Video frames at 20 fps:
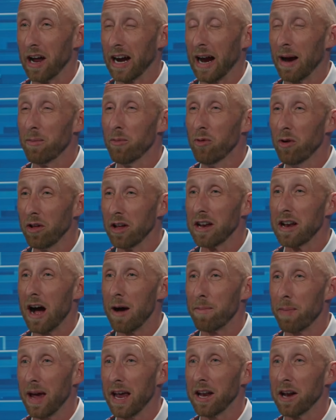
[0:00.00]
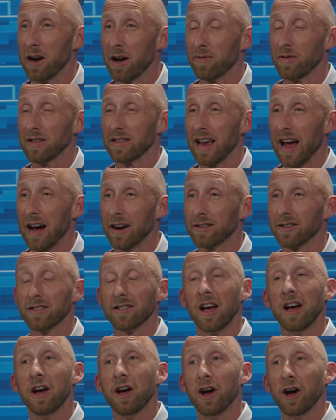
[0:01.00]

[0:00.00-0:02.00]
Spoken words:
Like I'm really not paying enough in taxes.